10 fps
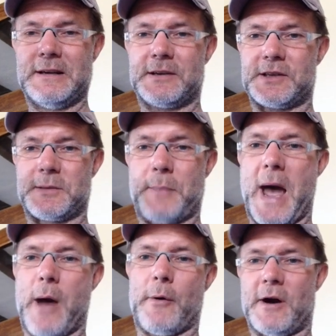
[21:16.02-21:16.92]
because the
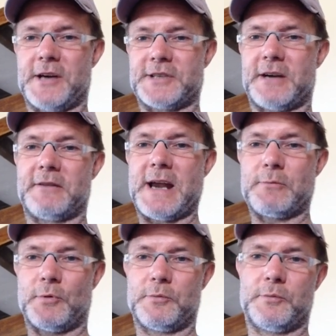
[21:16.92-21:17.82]
power I
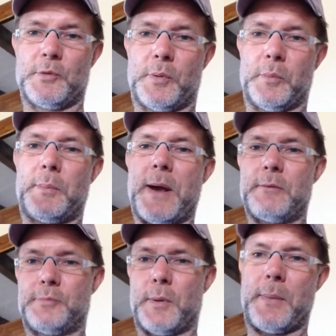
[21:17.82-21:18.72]
generate will
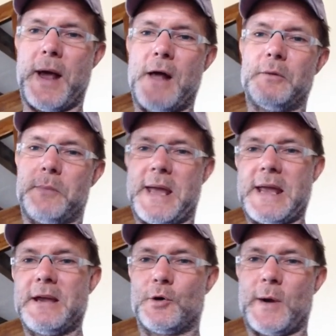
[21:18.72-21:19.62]
propel
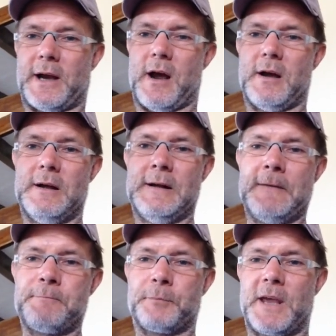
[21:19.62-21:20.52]
me quicker.
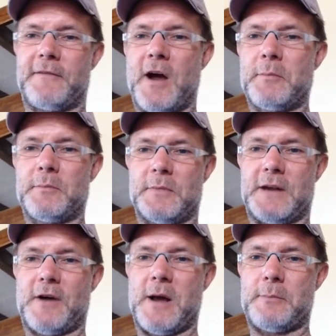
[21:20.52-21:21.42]
If
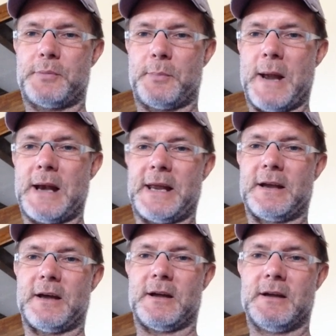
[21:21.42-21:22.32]
I'm propelling
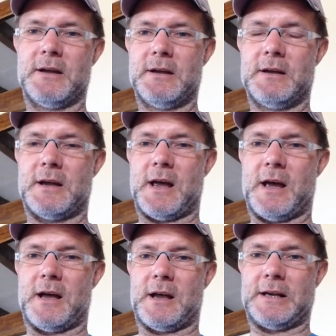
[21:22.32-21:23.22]
a
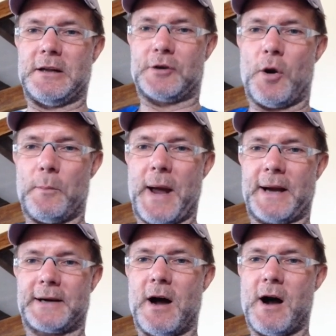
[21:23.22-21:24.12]
little
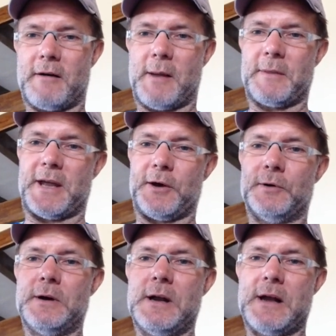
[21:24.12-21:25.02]
compact car up the
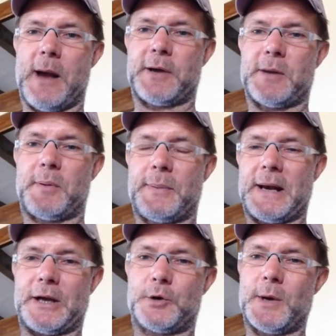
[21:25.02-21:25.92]
hill, I'm going to
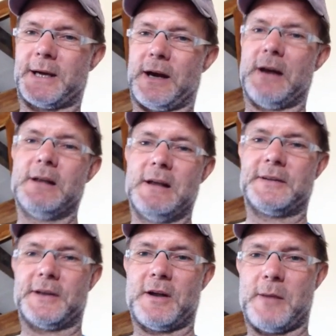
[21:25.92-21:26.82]
propel it quicker
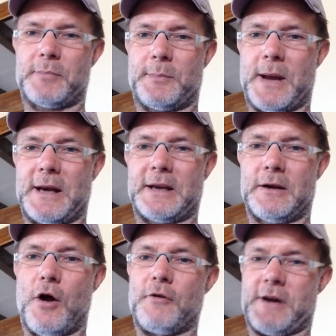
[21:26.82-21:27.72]
than I'm propelling a
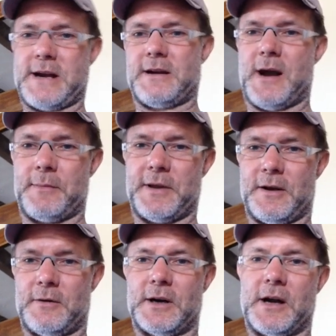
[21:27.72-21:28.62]
lorry up the
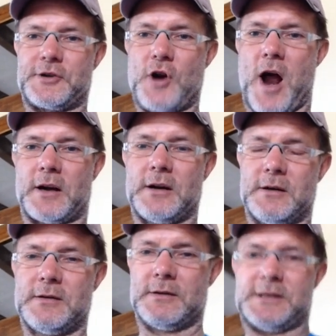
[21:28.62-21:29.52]
hill, a truck.
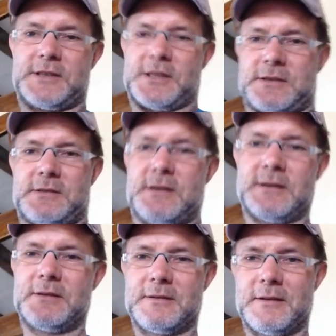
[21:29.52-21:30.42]
It's just
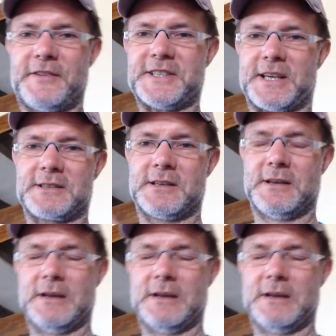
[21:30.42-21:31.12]
physics.